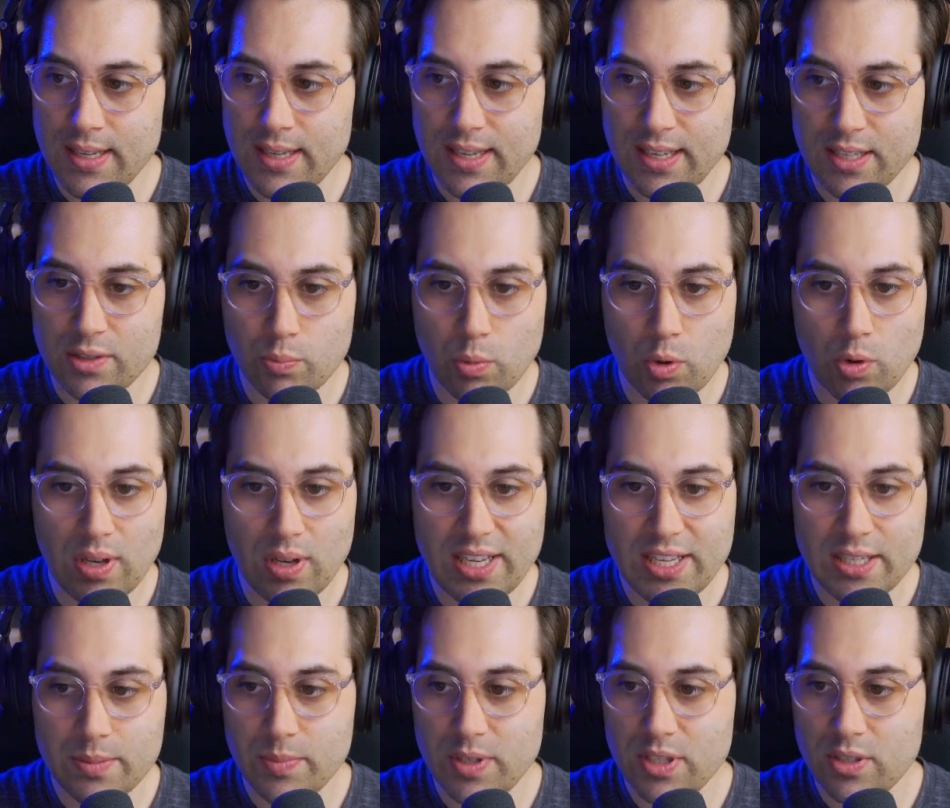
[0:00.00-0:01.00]
It will
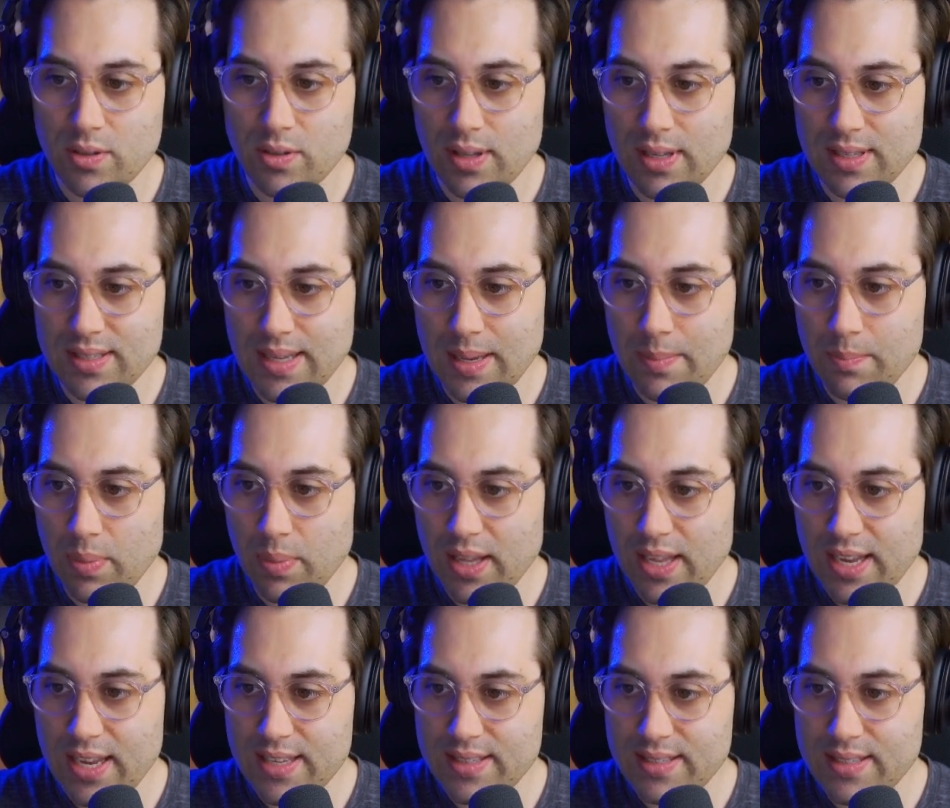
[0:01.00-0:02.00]
lead me to the same
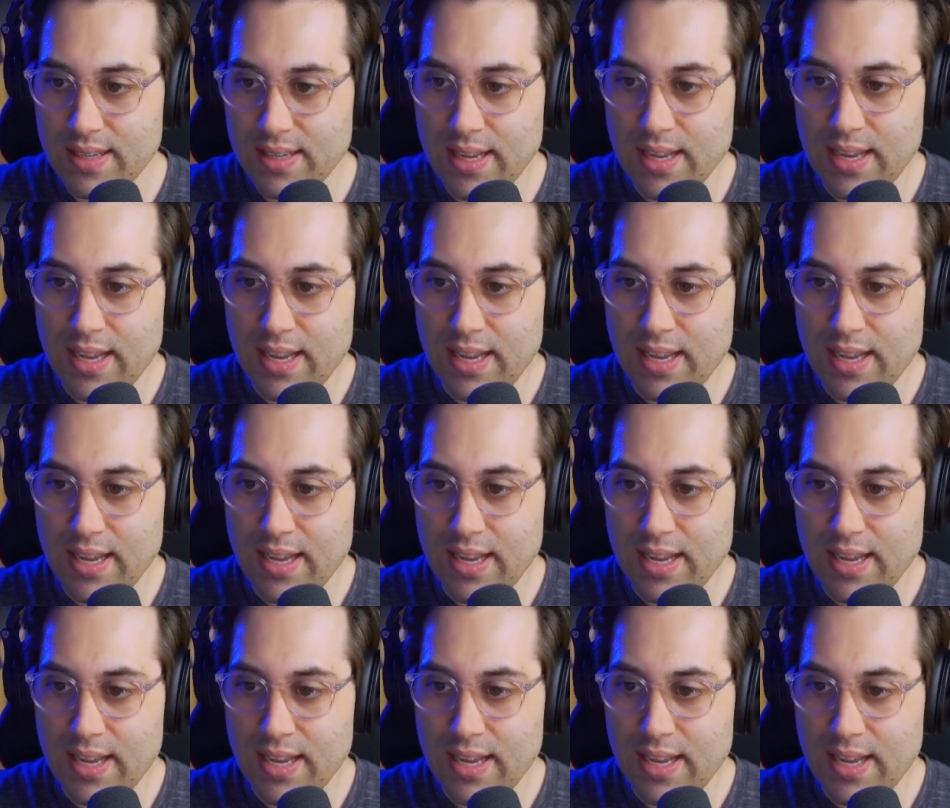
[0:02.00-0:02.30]
place.